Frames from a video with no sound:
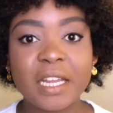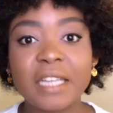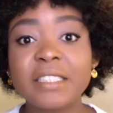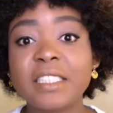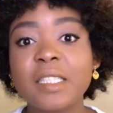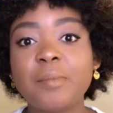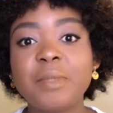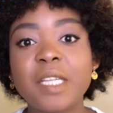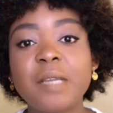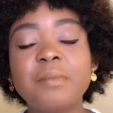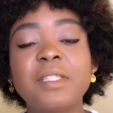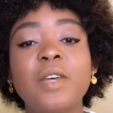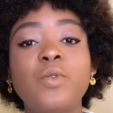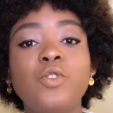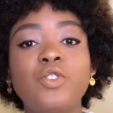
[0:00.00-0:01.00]
and sometimes
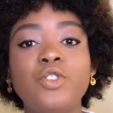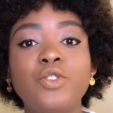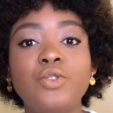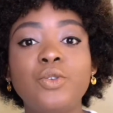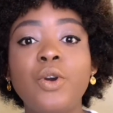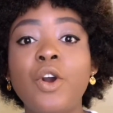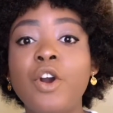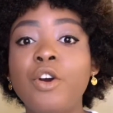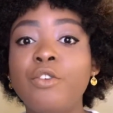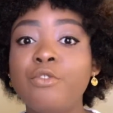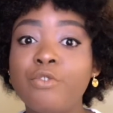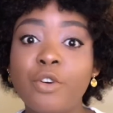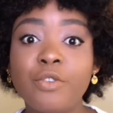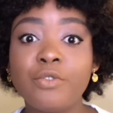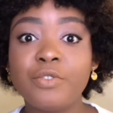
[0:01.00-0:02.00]
I will do
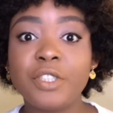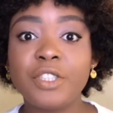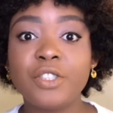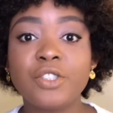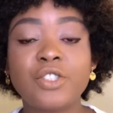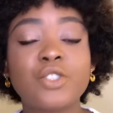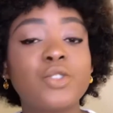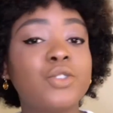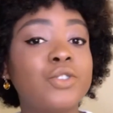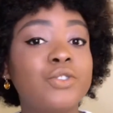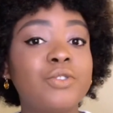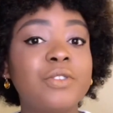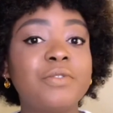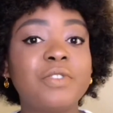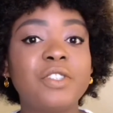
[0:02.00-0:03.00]
four videos or
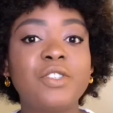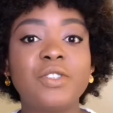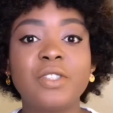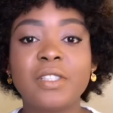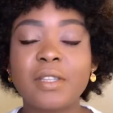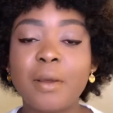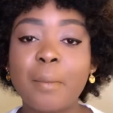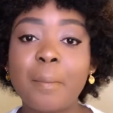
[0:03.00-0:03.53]
three videos